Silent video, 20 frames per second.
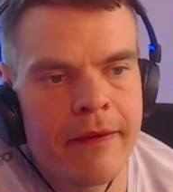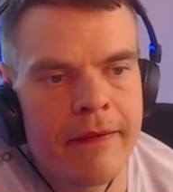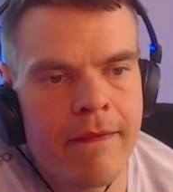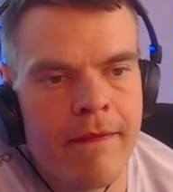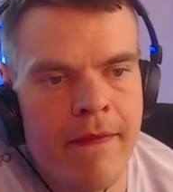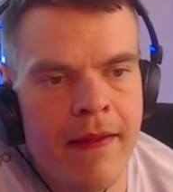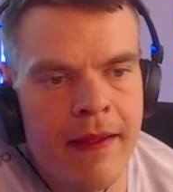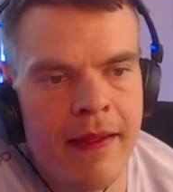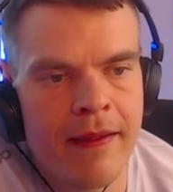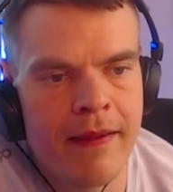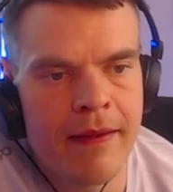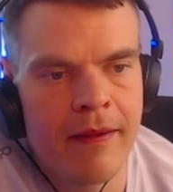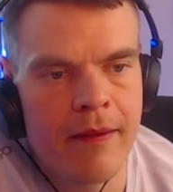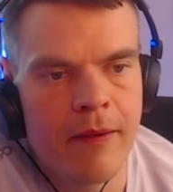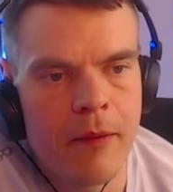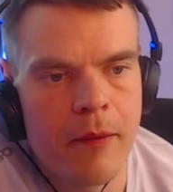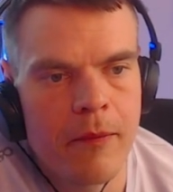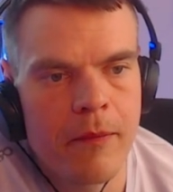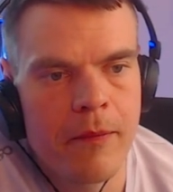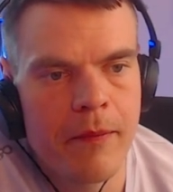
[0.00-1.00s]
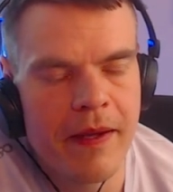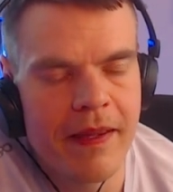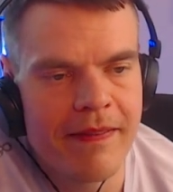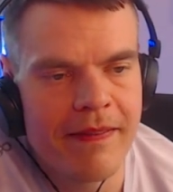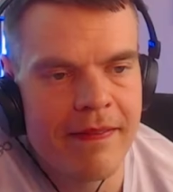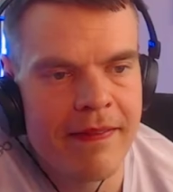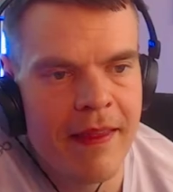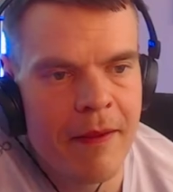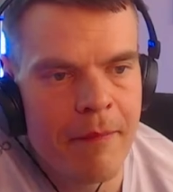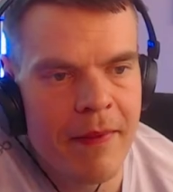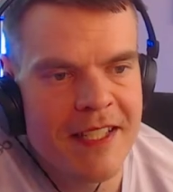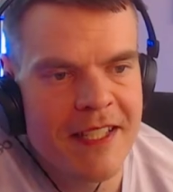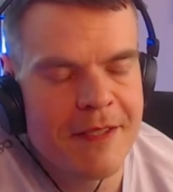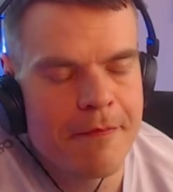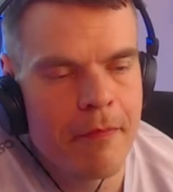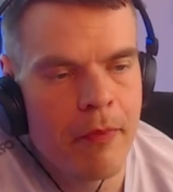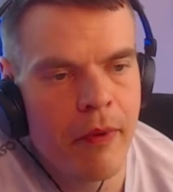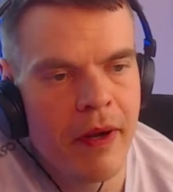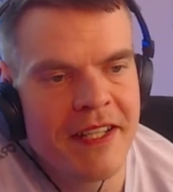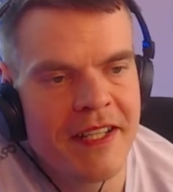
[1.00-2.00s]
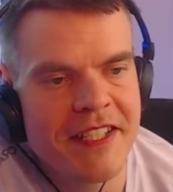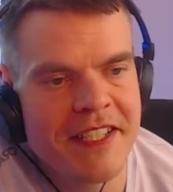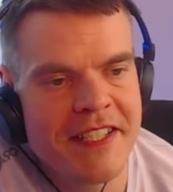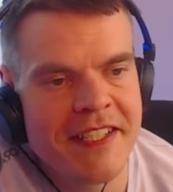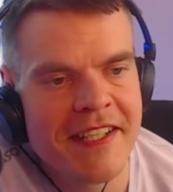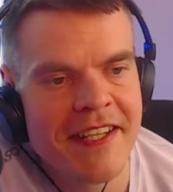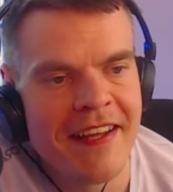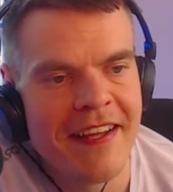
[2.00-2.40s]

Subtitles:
thing with the mesh brush.